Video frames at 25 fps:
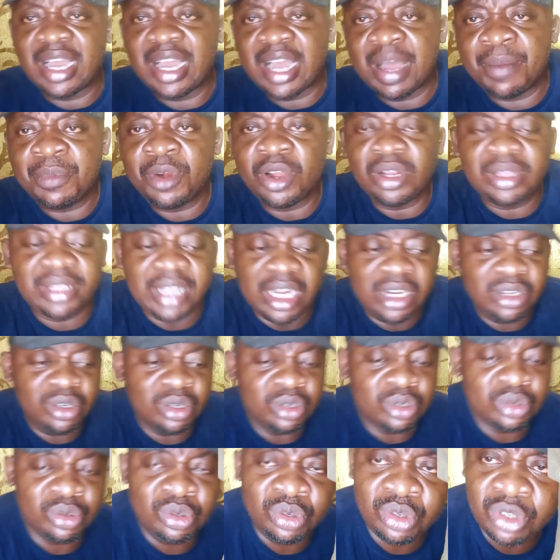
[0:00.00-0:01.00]
I'm not telling
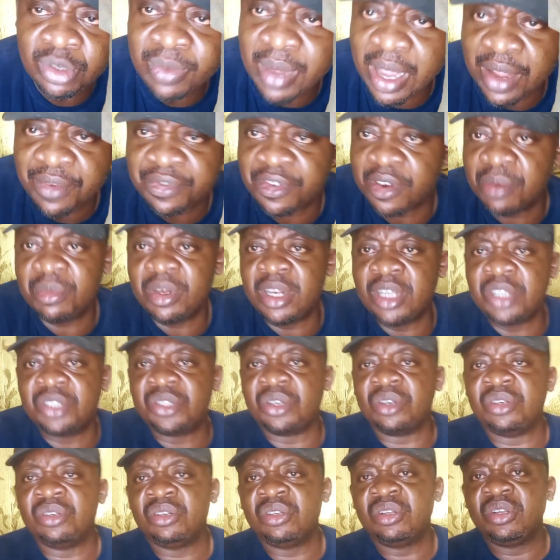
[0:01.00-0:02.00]
you to use my
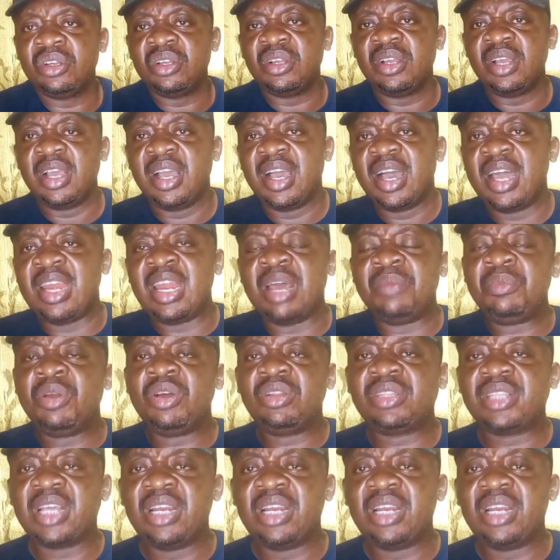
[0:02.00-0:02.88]
formulation, and I'm not